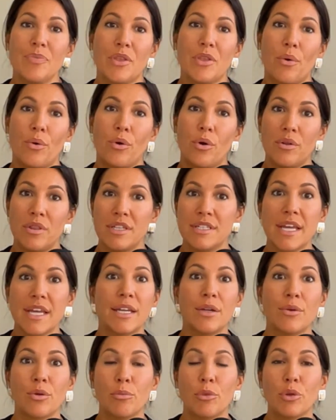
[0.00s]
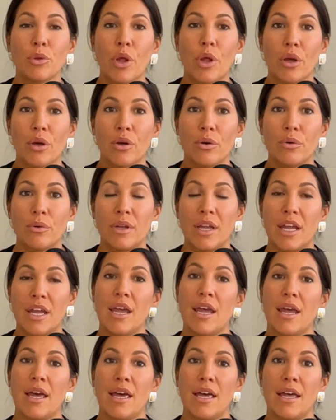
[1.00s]
I'll go in the dining room alone
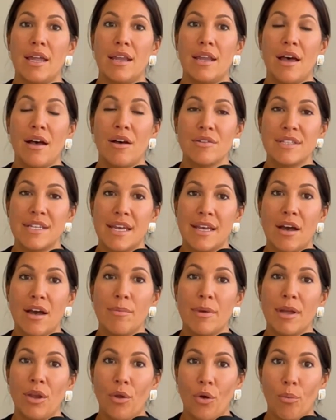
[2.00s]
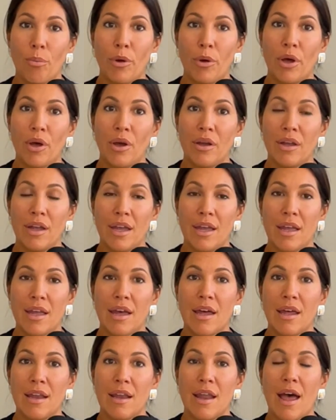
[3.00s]
and I'll take out my notebook
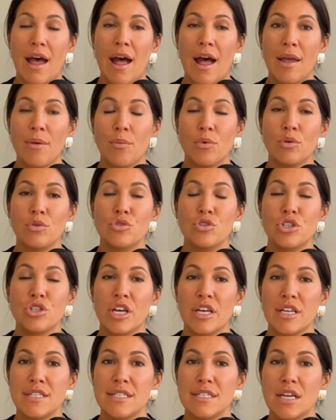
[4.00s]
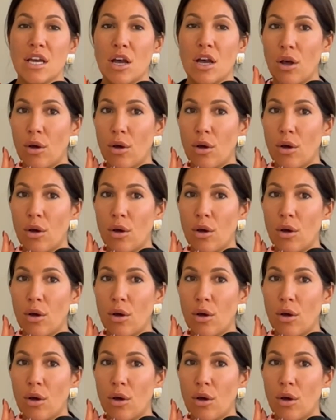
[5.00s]
and I will just